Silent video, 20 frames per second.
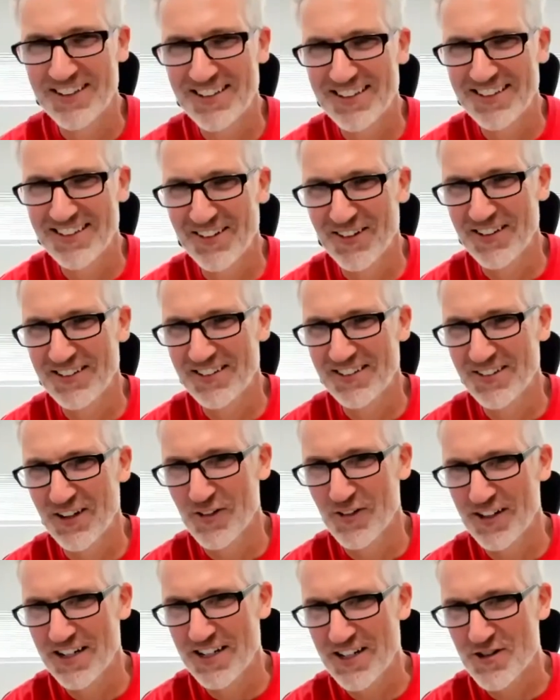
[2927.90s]
is Lawrence is
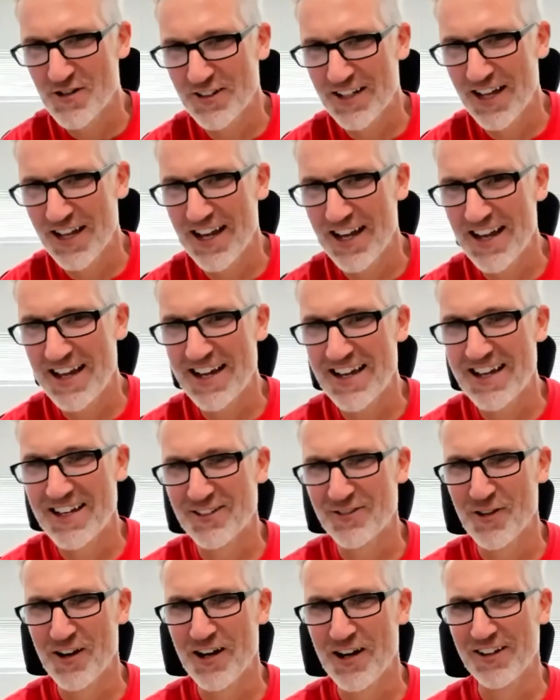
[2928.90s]
over in the UK
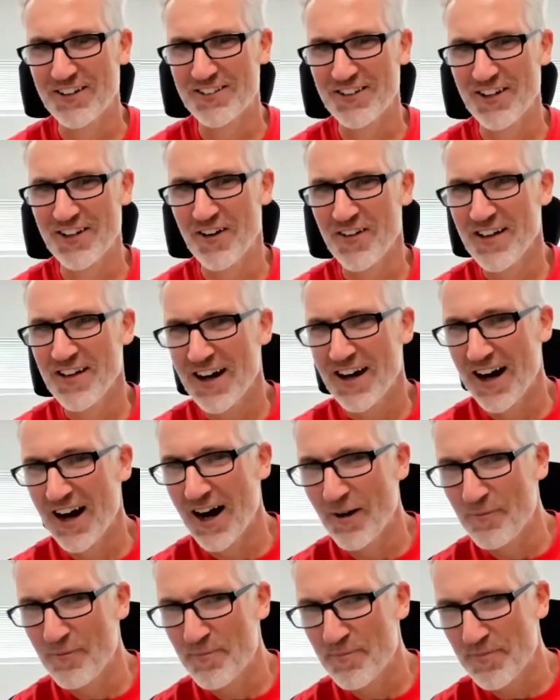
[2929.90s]
as well. So
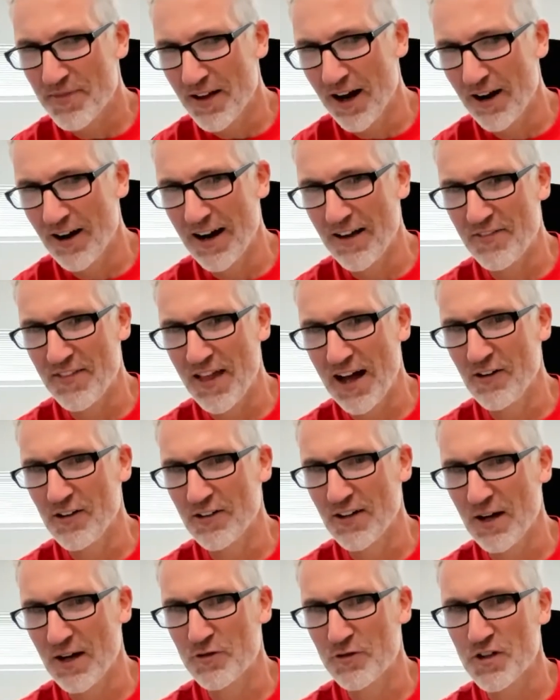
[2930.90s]
um, all right, that was
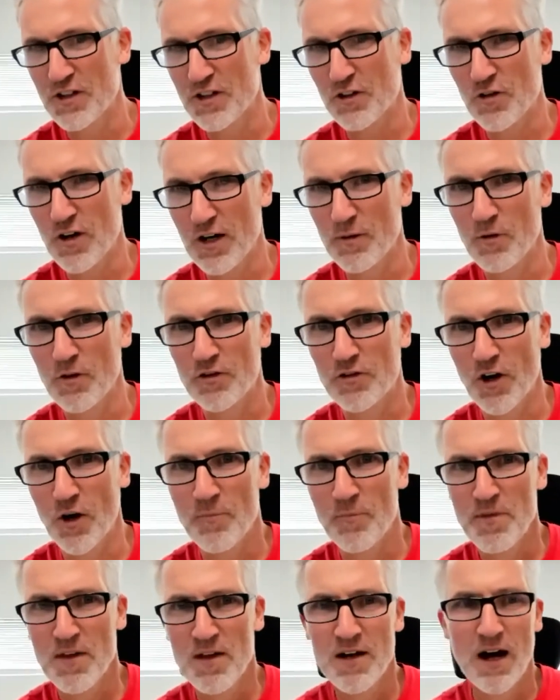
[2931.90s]
absolutely incredible.
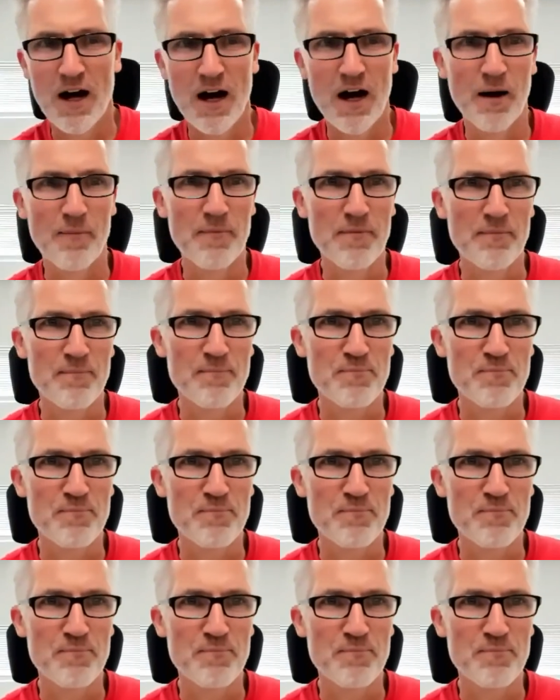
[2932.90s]
So. Um,